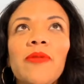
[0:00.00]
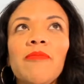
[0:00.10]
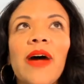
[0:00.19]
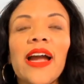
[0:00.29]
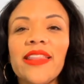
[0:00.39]

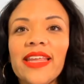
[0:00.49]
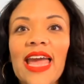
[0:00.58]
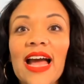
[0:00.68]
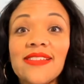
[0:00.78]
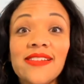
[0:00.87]
back in the
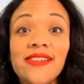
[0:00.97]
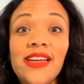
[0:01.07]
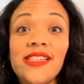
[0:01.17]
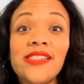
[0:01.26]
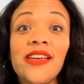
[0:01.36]
casting
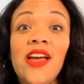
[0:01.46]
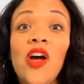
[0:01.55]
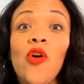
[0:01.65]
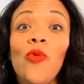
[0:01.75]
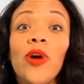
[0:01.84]
days
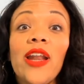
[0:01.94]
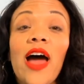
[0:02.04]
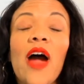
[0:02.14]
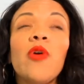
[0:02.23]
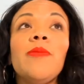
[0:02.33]
when
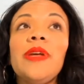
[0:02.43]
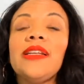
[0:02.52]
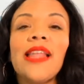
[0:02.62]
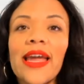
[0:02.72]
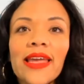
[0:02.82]
I would have
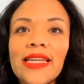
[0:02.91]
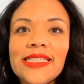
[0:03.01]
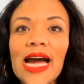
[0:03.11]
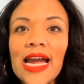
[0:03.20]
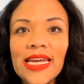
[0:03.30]
been like
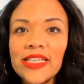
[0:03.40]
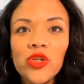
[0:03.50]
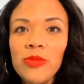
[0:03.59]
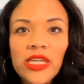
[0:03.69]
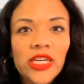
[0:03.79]
dying to
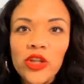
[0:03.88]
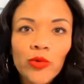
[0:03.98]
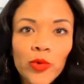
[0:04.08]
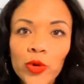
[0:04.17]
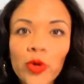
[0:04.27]
be in the
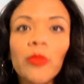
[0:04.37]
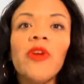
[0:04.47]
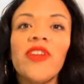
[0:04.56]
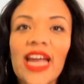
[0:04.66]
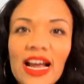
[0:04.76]
room
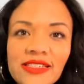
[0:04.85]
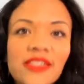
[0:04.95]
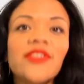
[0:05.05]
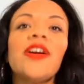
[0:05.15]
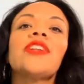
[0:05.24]
of a
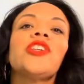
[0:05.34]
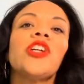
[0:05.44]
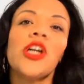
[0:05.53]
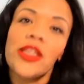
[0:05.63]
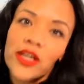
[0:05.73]
casting
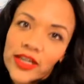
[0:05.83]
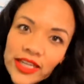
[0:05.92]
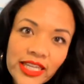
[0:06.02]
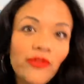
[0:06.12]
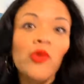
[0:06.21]
director and they're
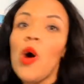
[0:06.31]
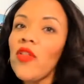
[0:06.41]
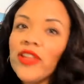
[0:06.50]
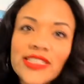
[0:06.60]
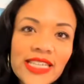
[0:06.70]
going to give you all
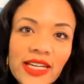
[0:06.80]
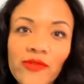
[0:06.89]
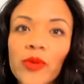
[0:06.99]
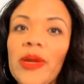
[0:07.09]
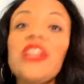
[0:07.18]
the inside
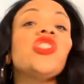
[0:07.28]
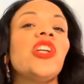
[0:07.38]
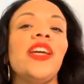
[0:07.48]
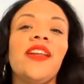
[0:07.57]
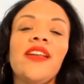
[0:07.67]

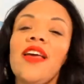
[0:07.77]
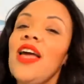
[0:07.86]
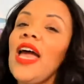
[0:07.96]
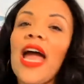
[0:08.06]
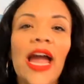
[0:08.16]
information
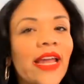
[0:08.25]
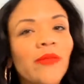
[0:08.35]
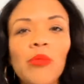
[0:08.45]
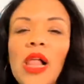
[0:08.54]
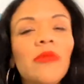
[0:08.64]

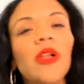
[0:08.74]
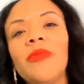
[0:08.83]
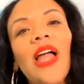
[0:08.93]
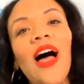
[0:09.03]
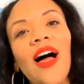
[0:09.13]
and blah, blah,
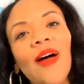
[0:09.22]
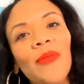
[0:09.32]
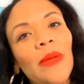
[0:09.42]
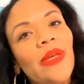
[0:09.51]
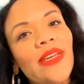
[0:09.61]
blah.
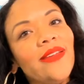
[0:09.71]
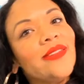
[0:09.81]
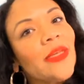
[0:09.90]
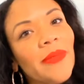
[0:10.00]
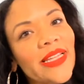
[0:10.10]
Maybe
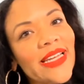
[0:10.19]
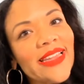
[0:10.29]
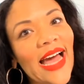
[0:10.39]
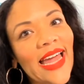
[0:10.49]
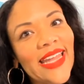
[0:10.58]
something like
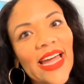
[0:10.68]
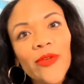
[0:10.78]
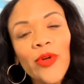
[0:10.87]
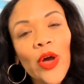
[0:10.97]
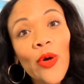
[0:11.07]
that. I
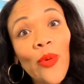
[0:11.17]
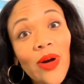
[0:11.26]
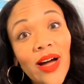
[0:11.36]
don't know.